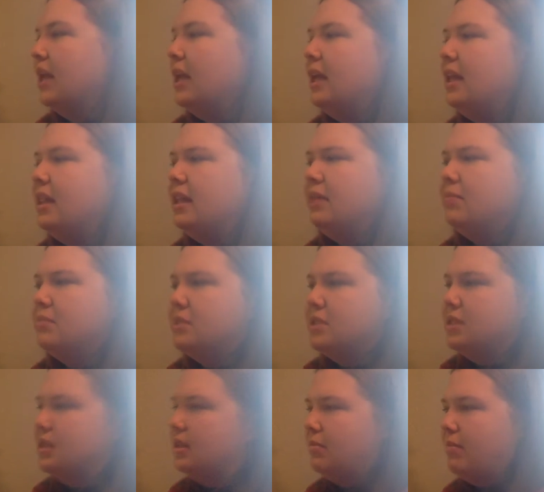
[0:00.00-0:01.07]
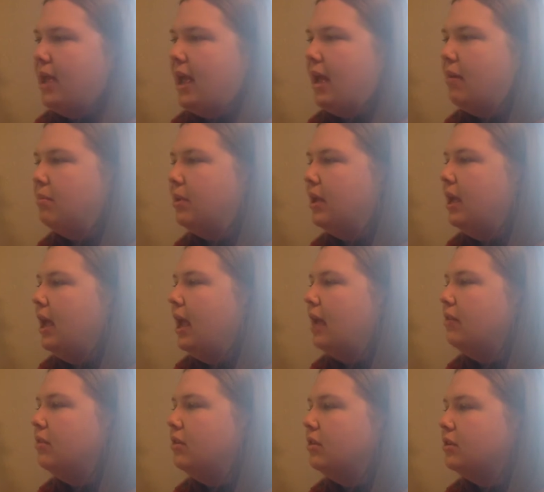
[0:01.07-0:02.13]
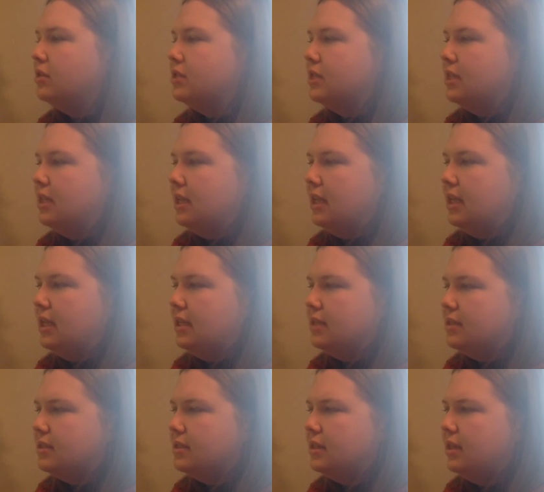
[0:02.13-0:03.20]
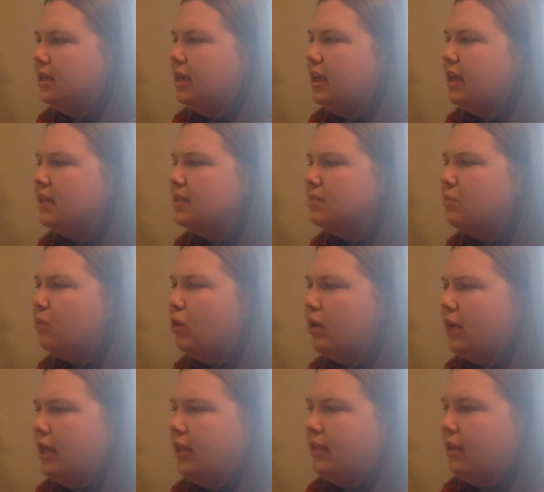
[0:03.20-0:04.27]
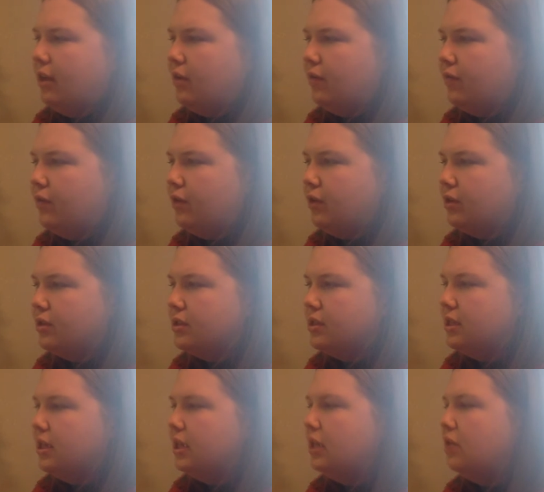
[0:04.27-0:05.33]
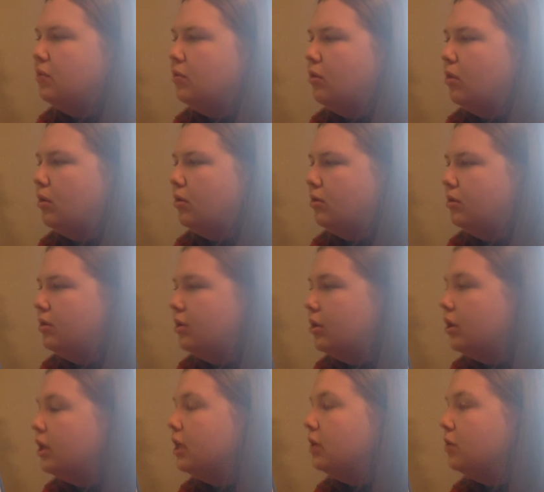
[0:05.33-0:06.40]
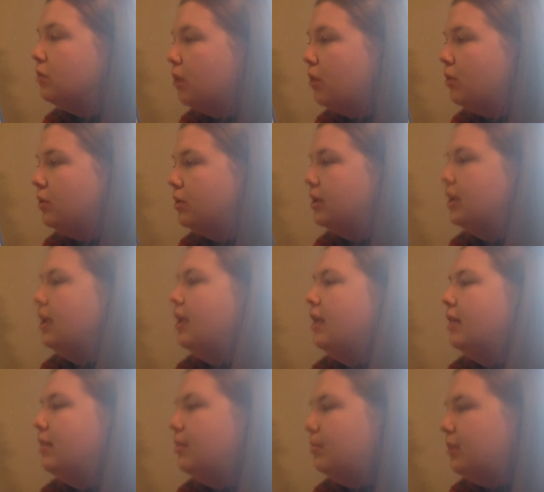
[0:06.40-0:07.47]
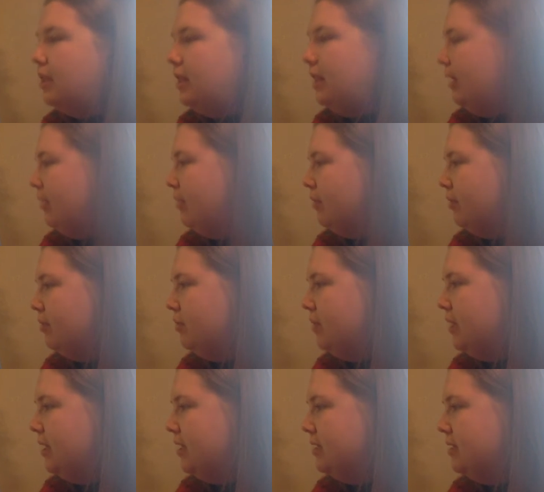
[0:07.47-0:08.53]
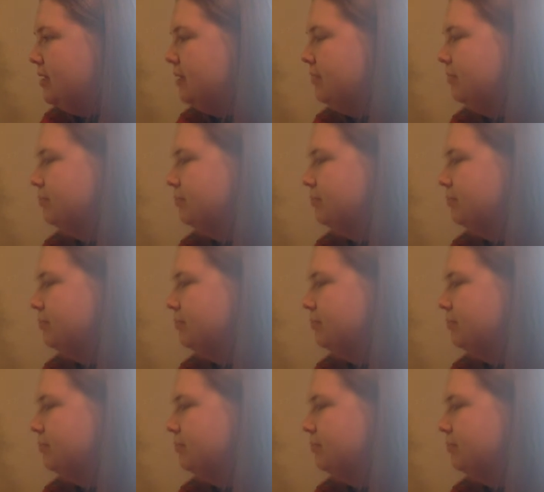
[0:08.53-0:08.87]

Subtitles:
He limped to the map and looked to the east. It's morning there first, he groaned, the belabored beast.